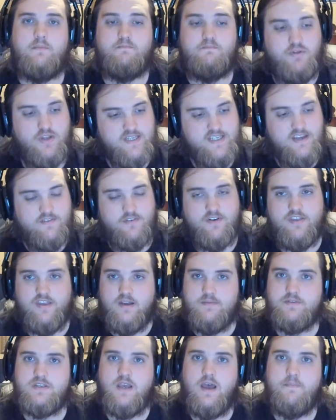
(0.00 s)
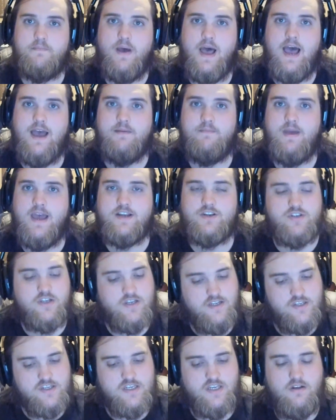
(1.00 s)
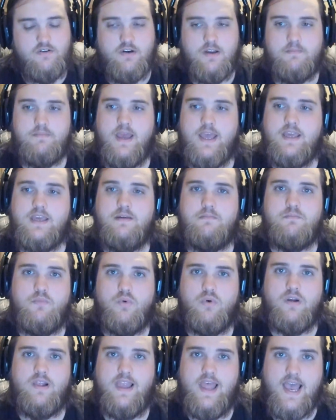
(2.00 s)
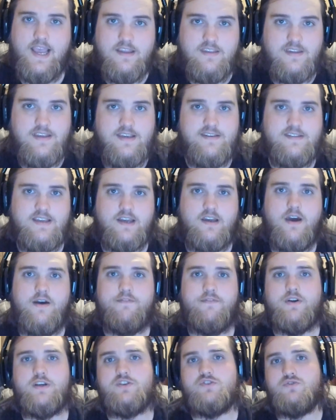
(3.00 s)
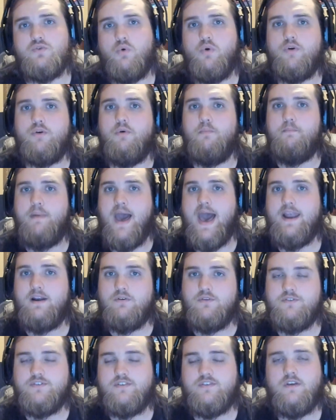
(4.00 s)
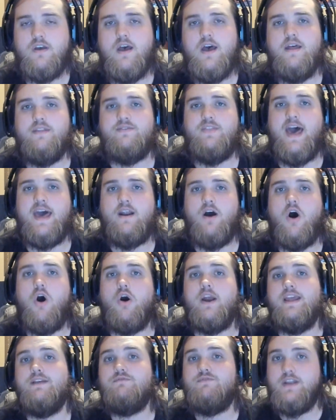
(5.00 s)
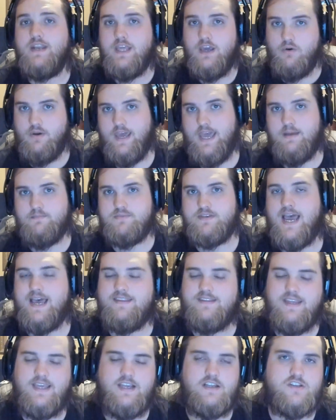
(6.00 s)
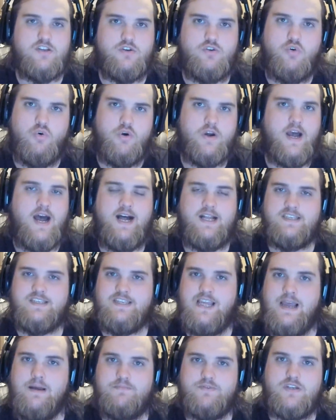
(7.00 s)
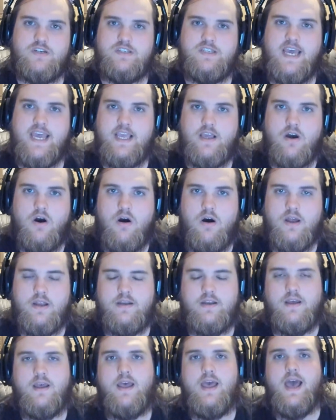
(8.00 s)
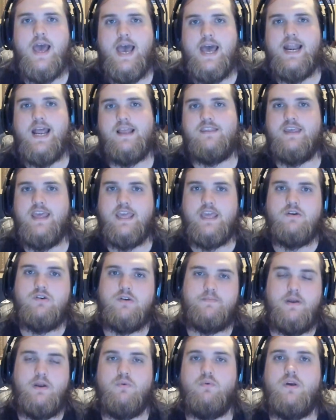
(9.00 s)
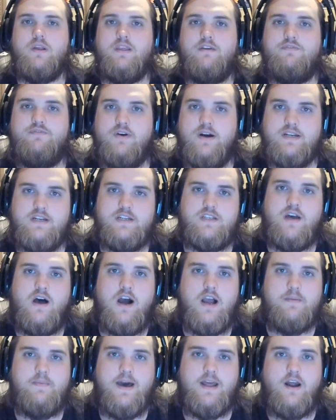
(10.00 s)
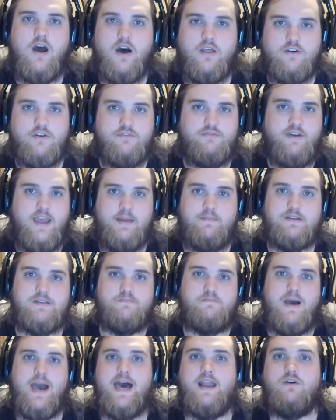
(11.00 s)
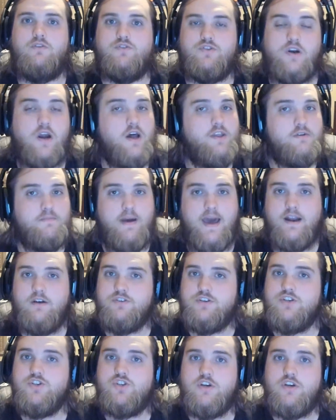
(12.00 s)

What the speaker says: please give it a thumbs up. I'm actually considering making more like these that cover historical battles that are in video games. I think it's a cool concept to take on, and I think it would be really fun to talk about other famous battles or other battles in